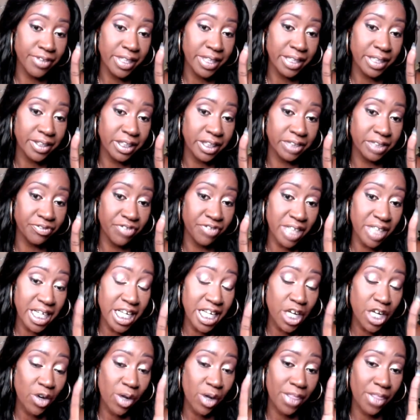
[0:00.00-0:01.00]
and
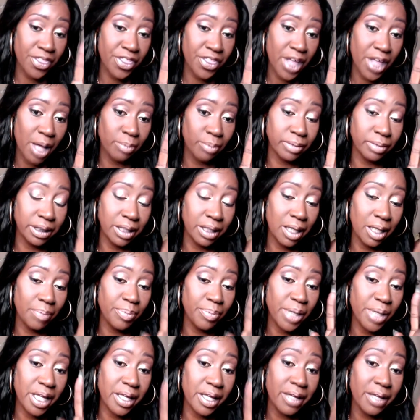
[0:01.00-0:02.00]
give this
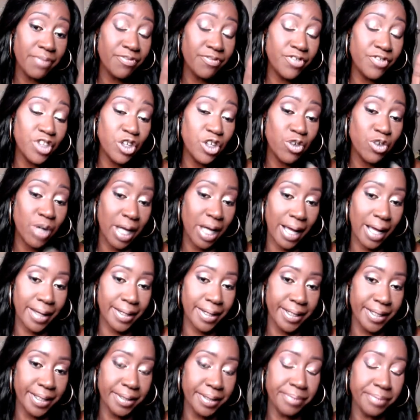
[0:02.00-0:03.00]
video a thumbs up
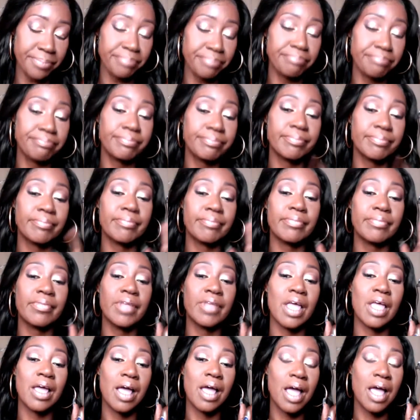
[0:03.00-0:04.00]
if you like
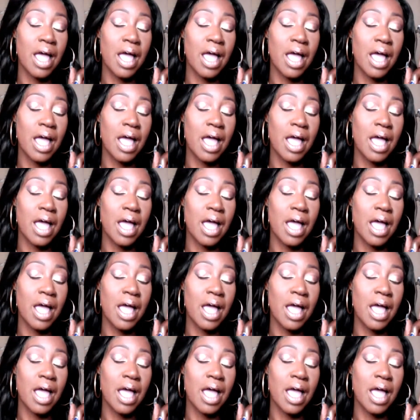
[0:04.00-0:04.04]
it.